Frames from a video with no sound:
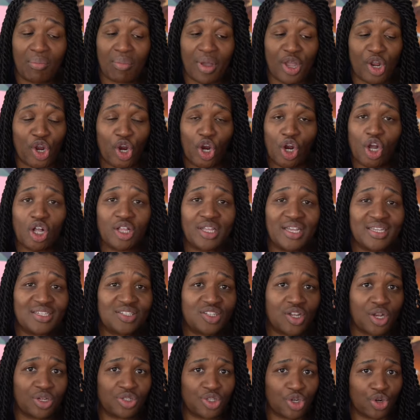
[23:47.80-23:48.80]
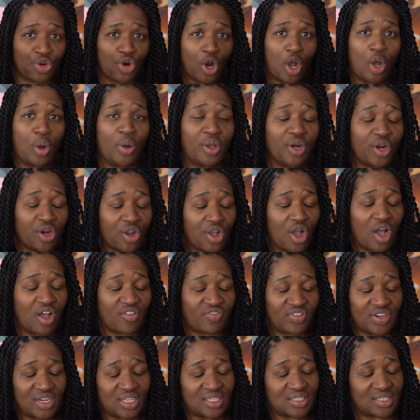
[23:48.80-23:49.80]
My girl is starting to grow in her
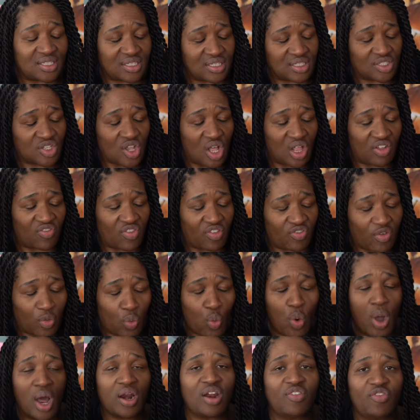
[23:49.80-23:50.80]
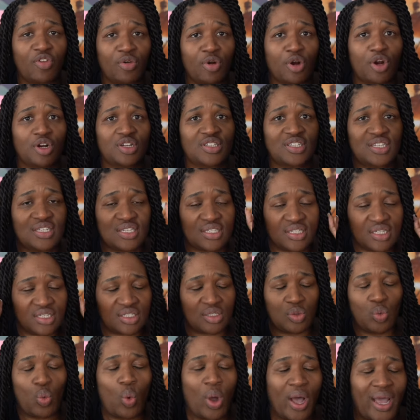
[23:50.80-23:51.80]
confidence. This is all I've ever wanted for her since
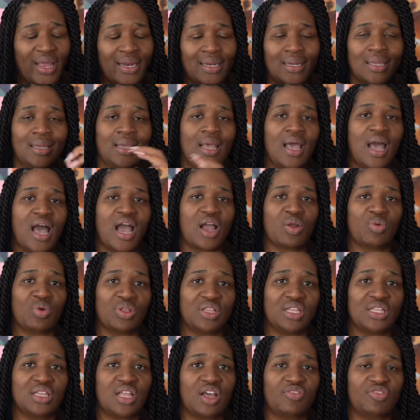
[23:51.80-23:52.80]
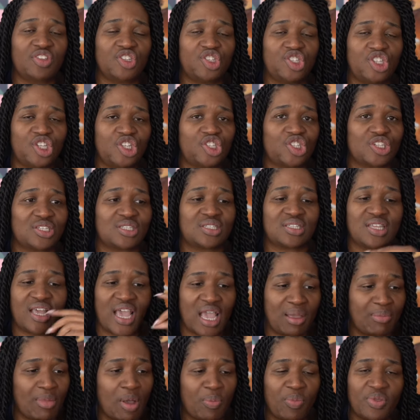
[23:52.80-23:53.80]
season 1. I really love that she just
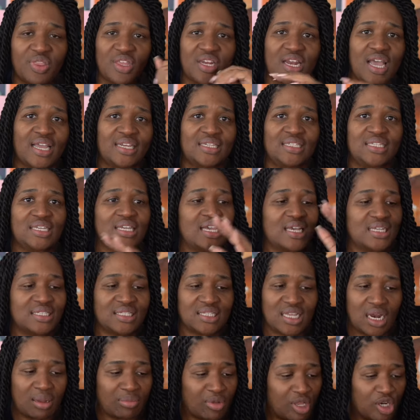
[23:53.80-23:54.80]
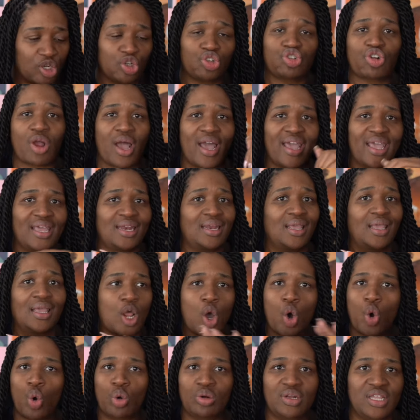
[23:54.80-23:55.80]
came up with an idea and said, I'm going to try it.
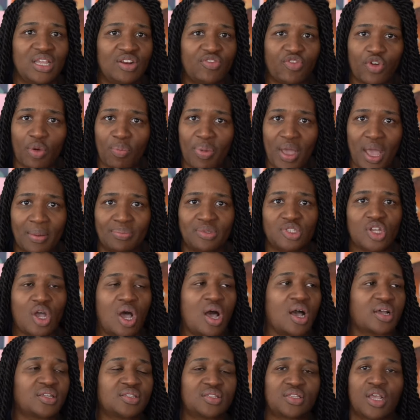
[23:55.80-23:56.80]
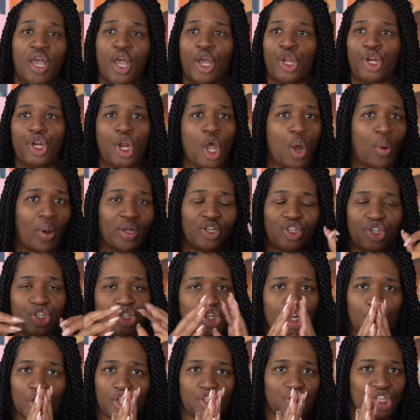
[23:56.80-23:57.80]
No need for pep talks. No
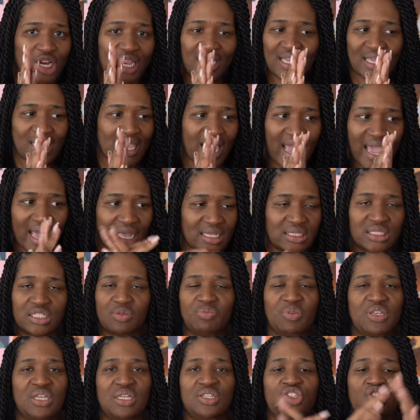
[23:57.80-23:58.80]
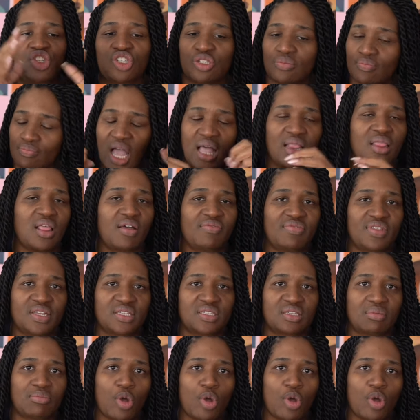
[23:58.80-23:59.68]
unsure shaky hand speech. I love this.